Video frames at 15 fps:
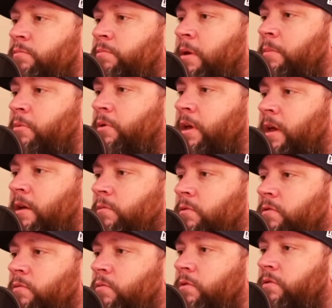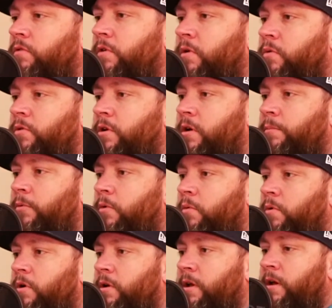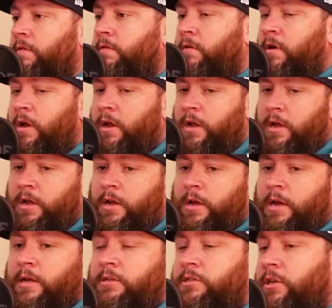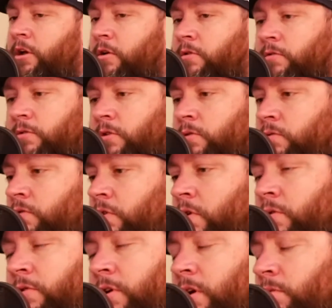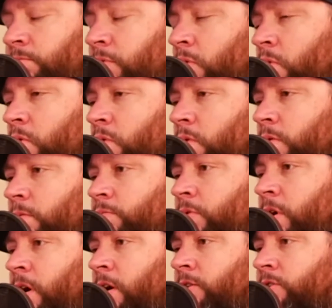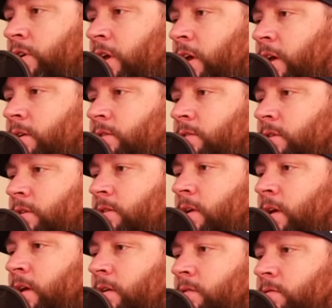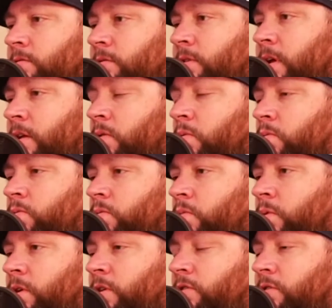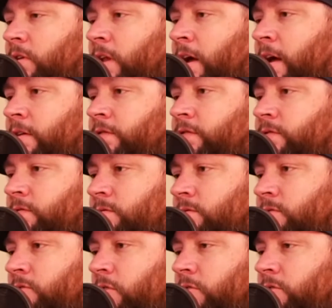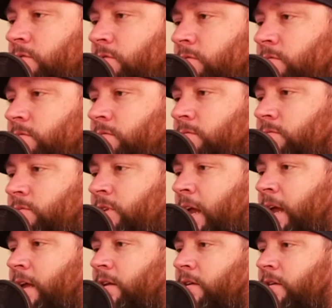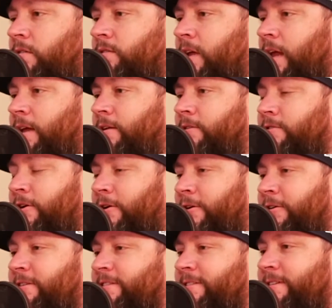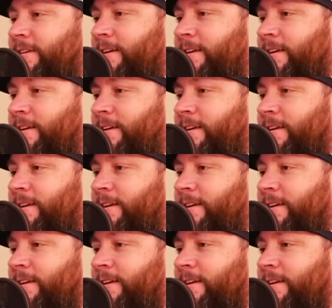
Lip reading: people get with growing up or whatever. And so you growing up poor, projects, and kind of when did your life start taking a turn?